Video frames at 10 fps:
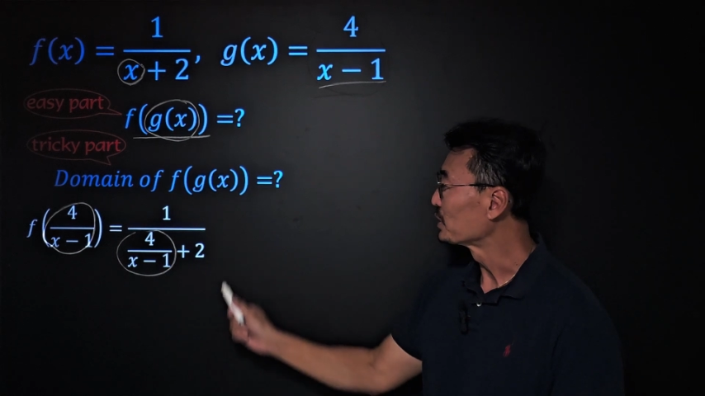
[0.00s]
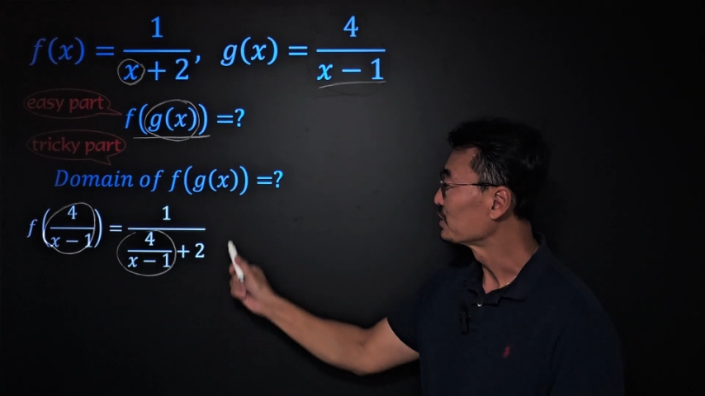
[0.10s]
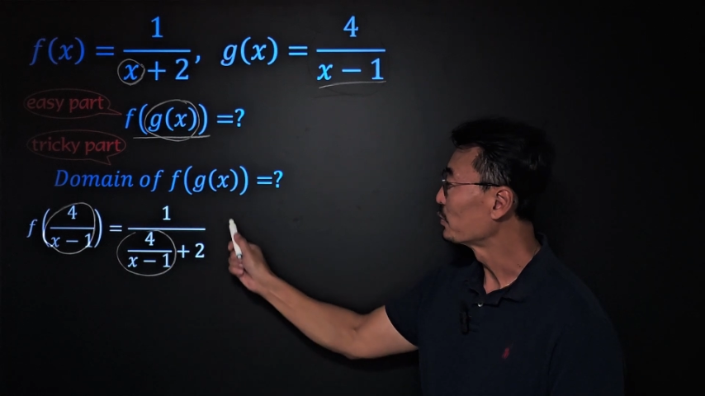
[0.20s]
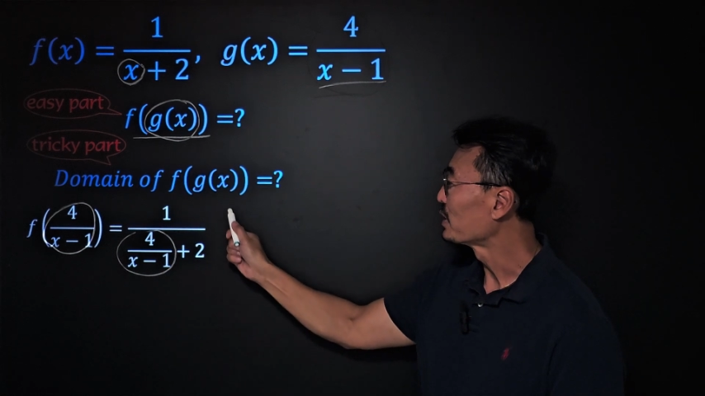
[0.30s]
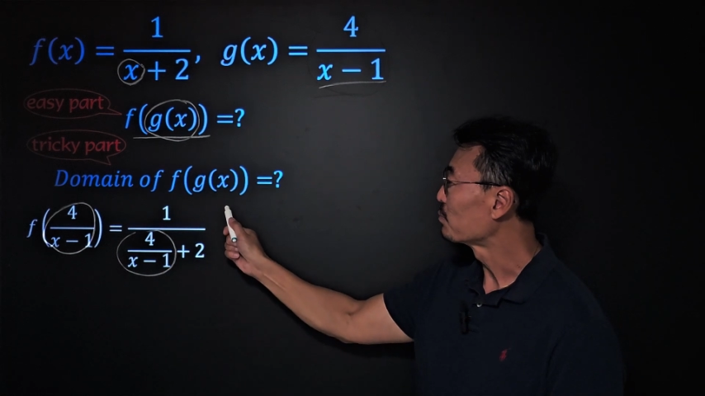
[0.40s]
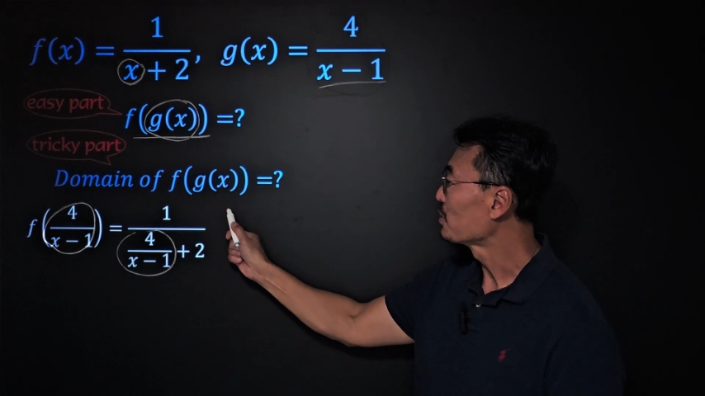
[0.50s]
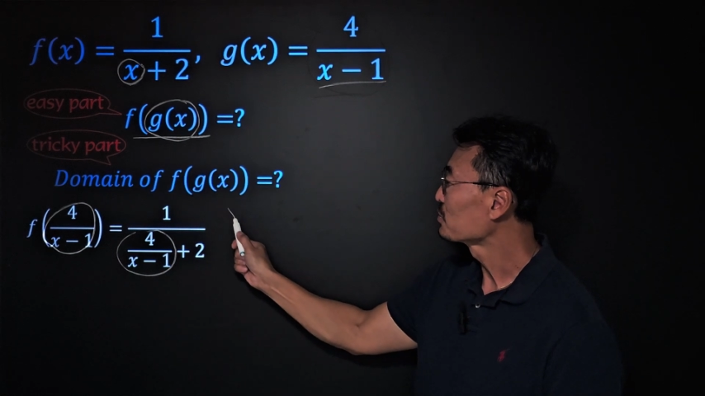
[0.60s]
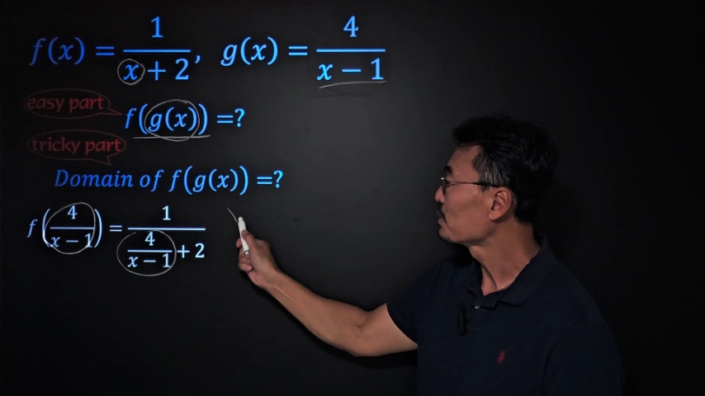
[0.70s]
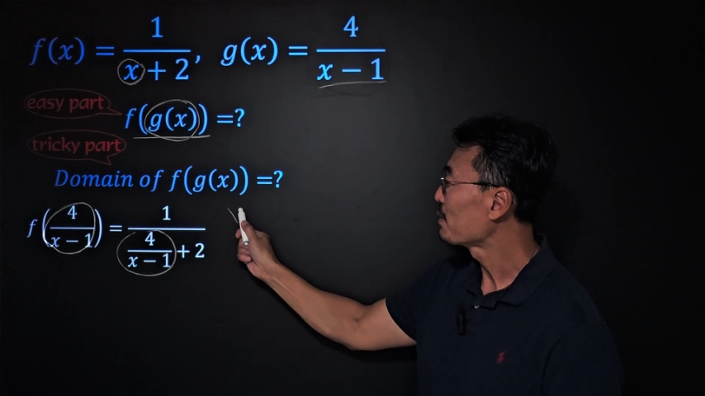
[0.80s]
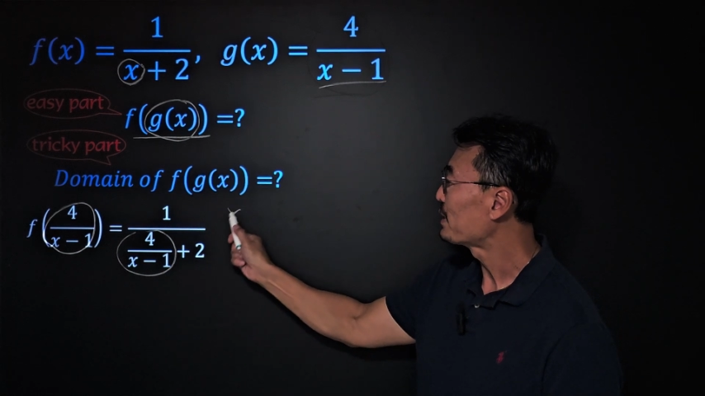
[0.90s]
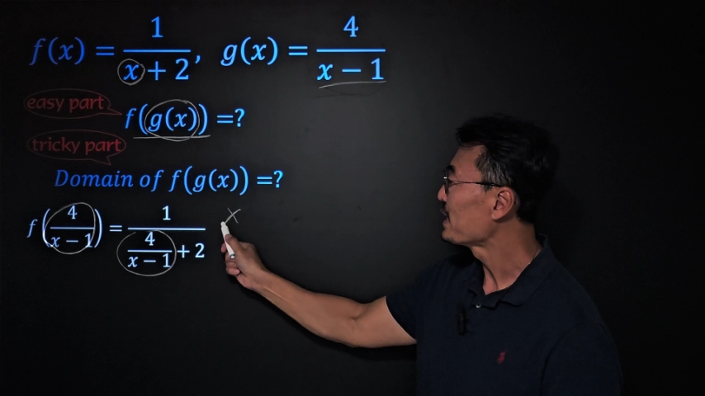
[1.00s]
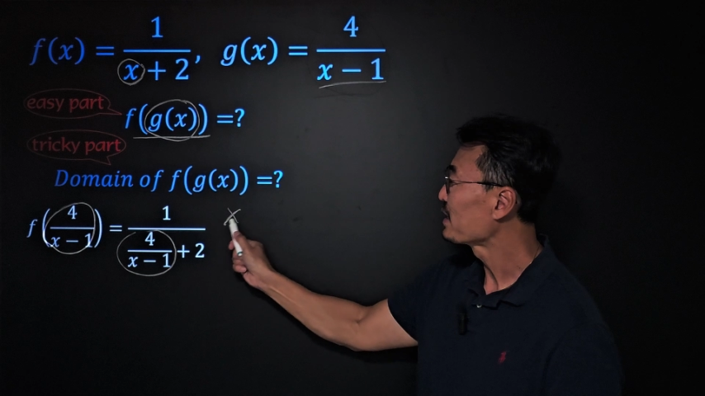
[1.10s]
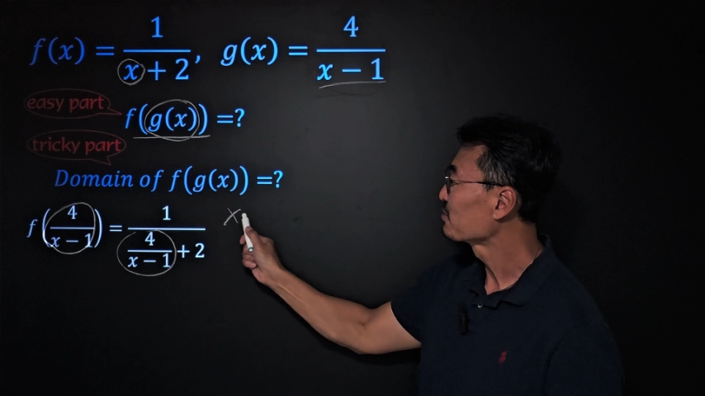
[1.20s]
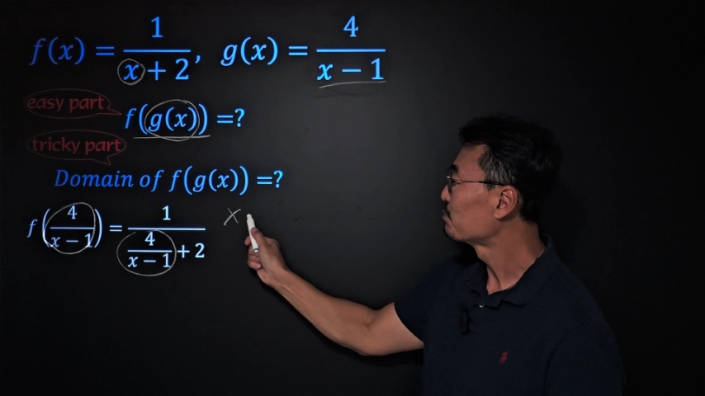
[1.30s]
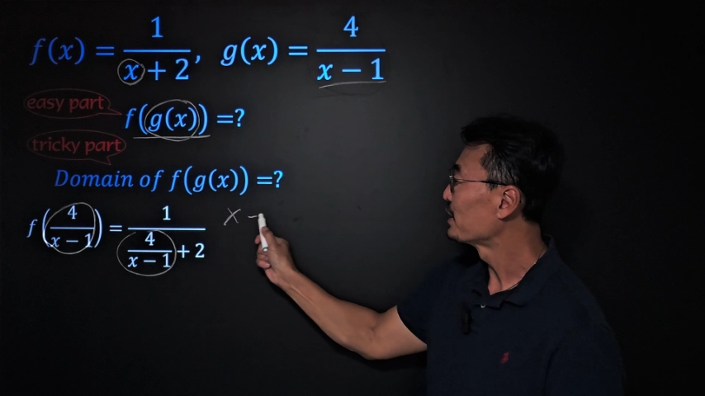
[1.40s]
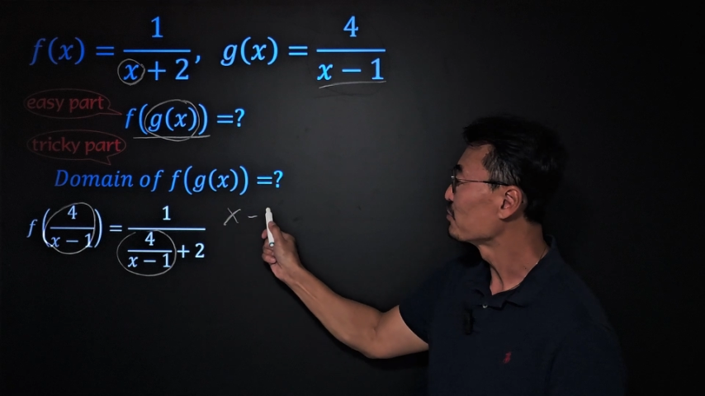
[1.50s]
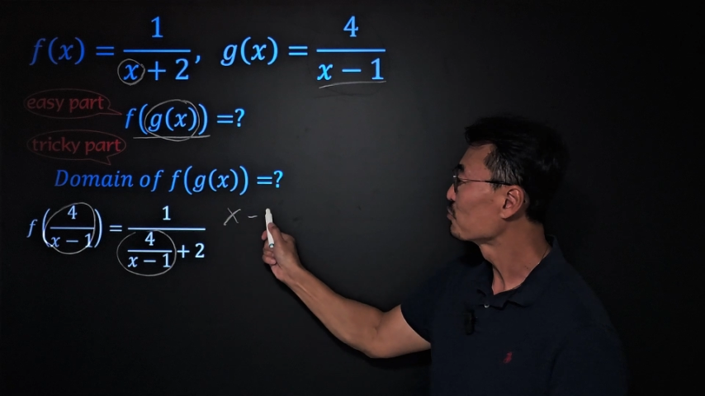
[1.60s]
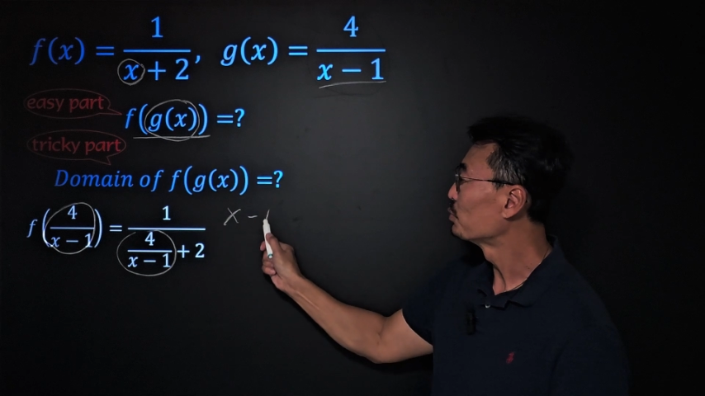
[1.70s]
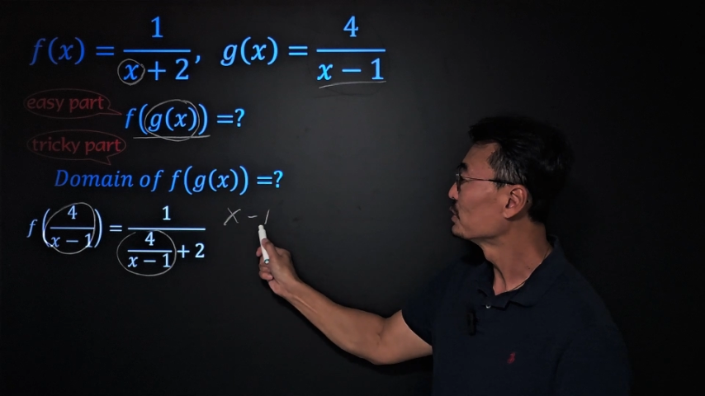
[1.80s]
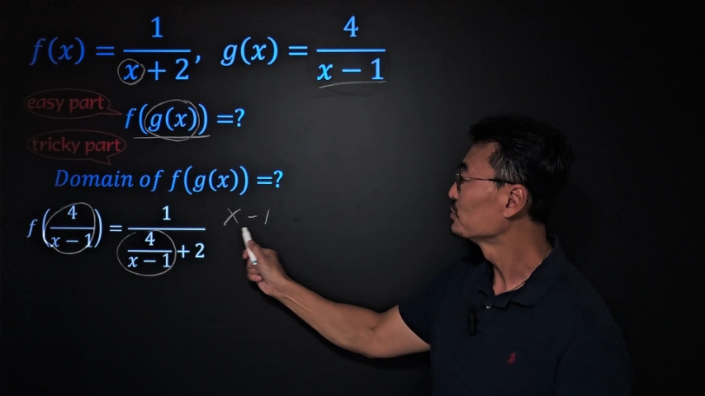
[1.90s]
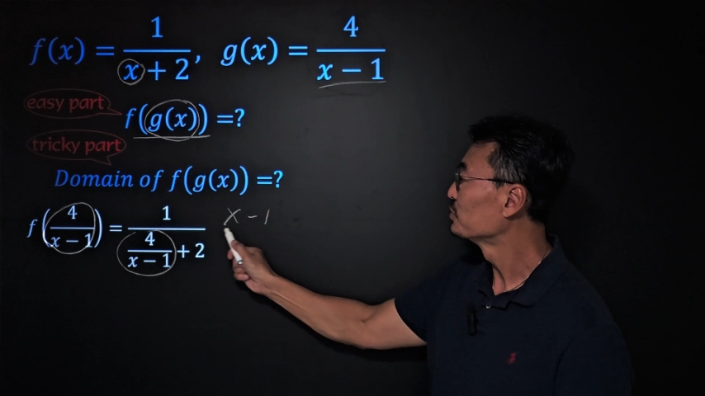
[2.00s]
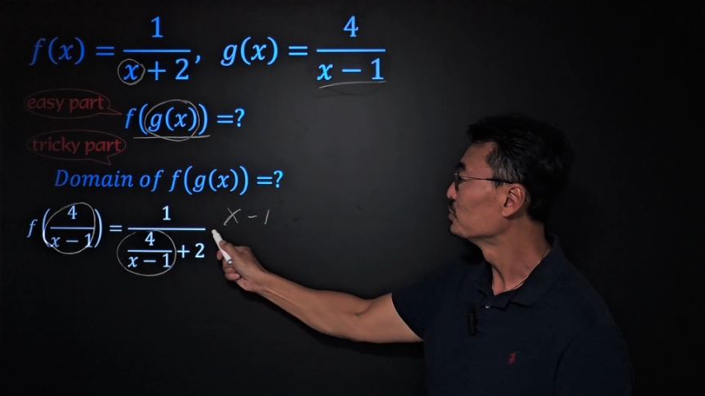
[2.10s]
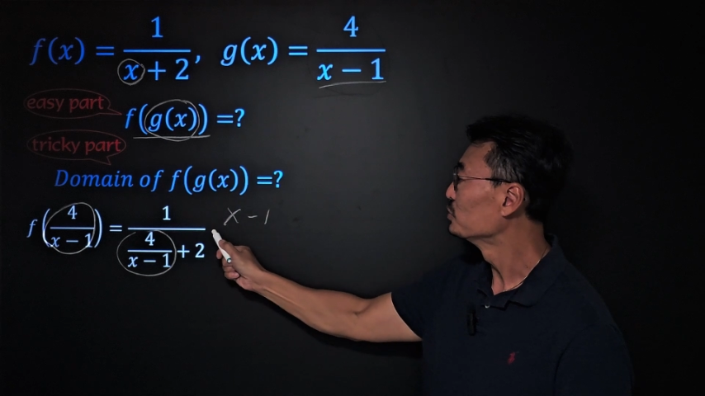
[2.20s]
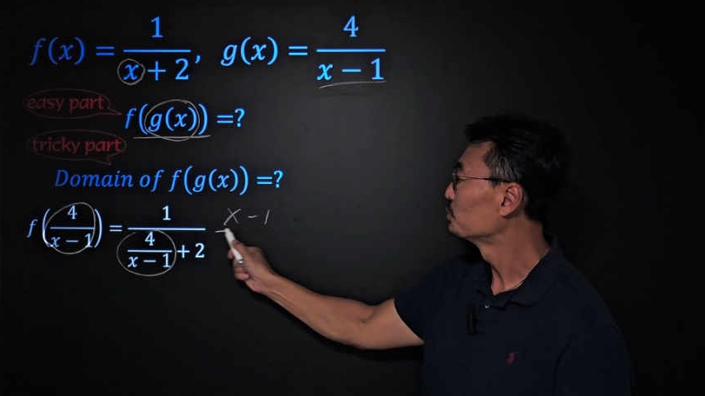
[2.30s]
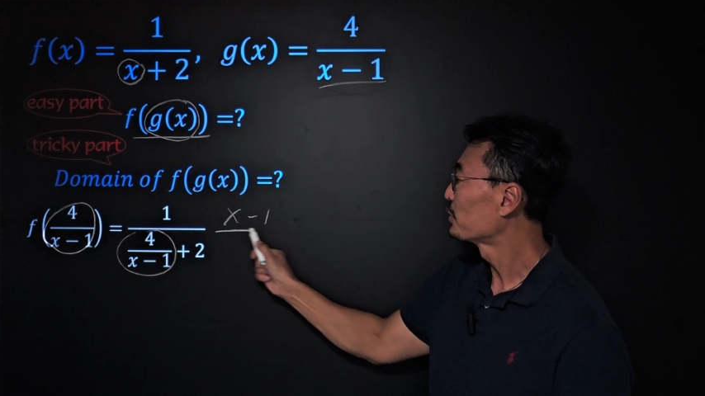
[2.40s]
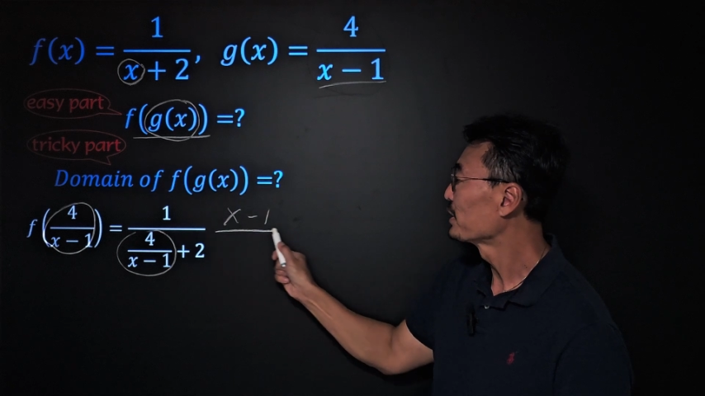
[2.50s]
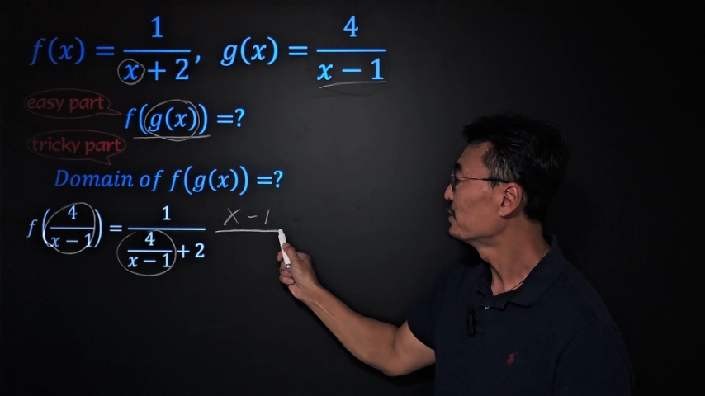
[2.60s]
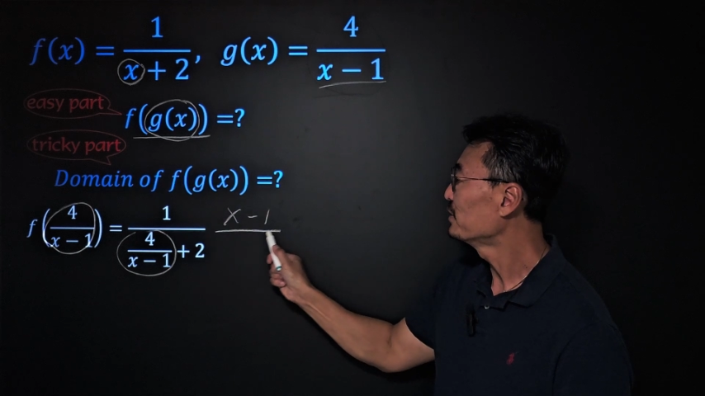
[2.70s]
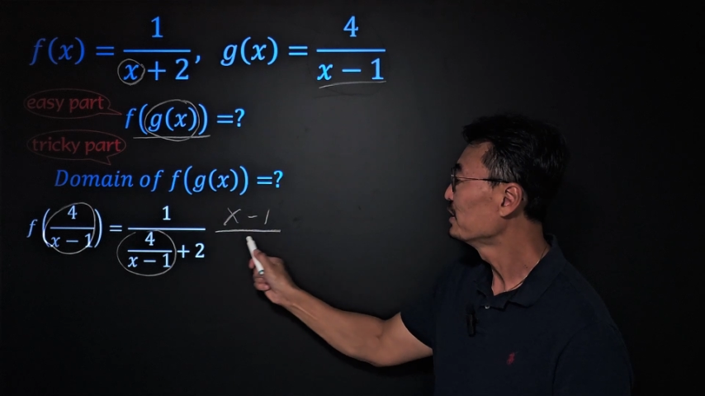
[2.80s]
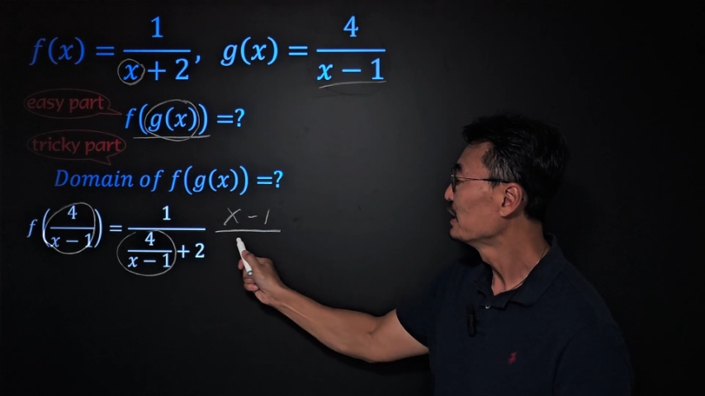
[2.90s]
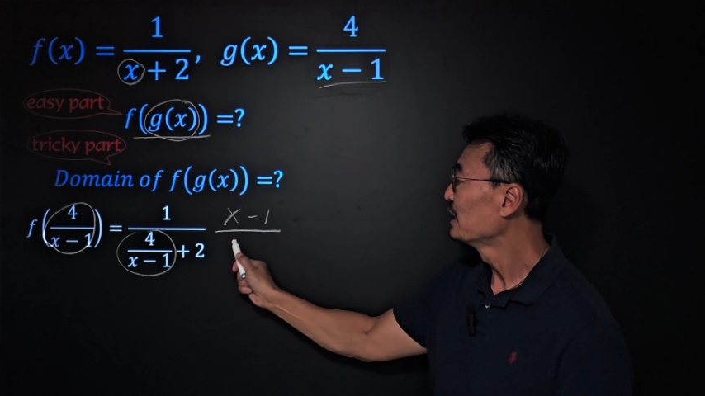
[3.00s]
we could go ahead and multiply by x minus 1 to the numerator,